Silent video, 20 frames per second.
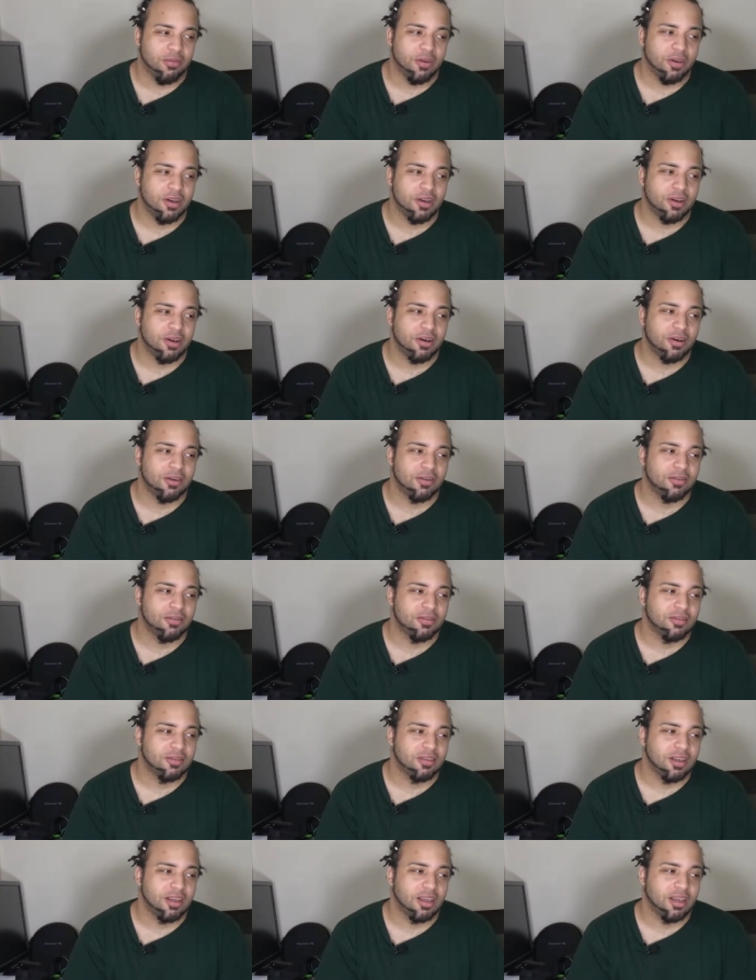video
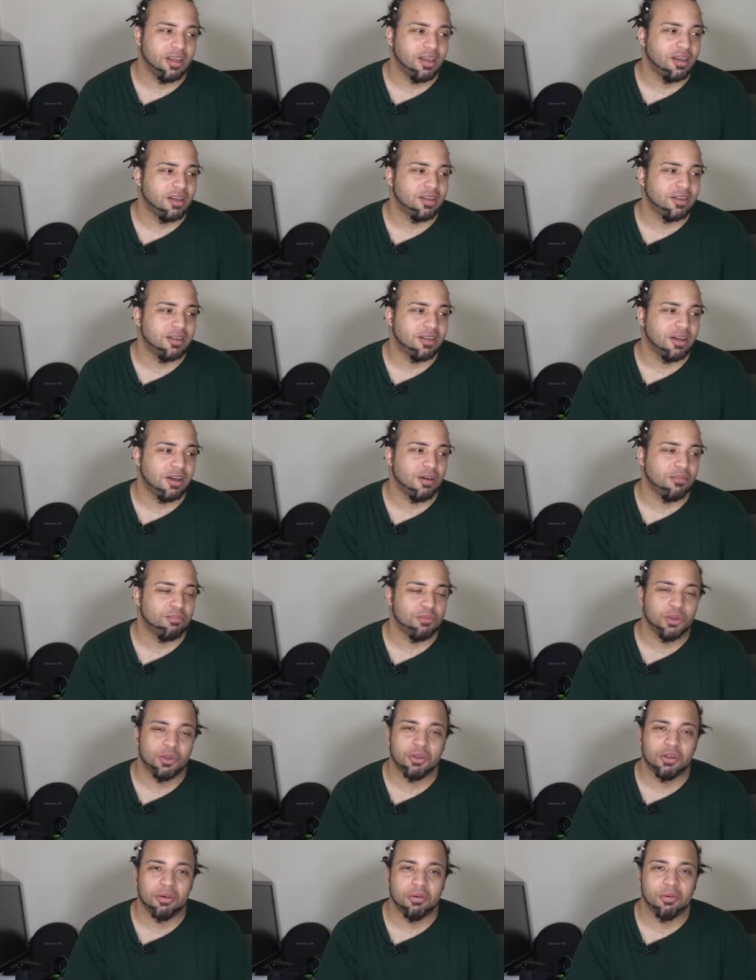and um,
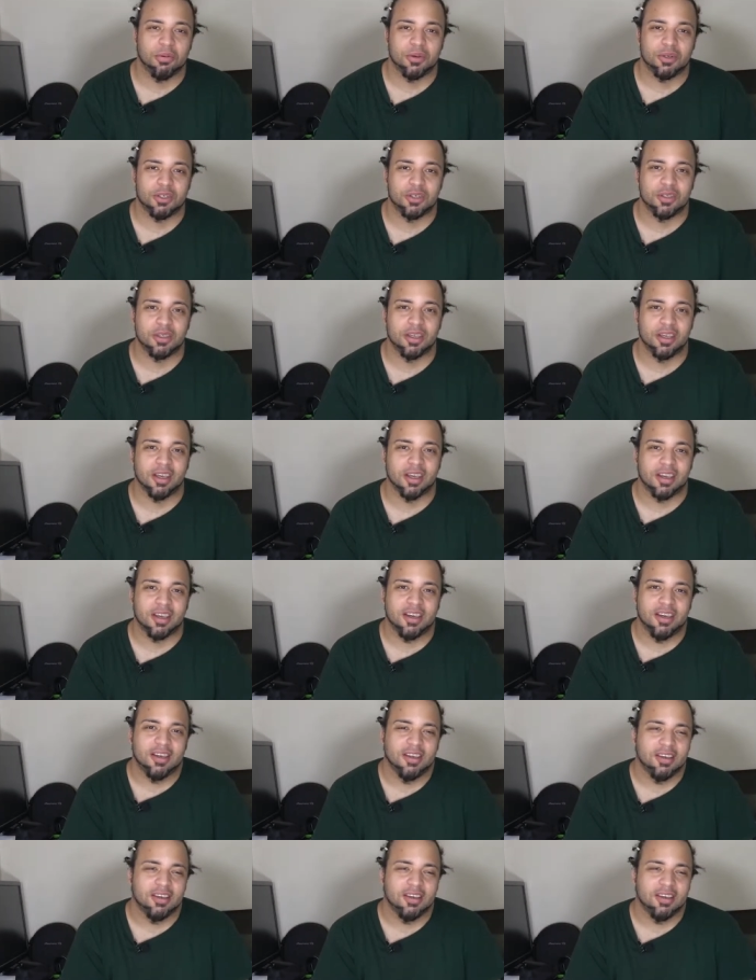you tell me what you think.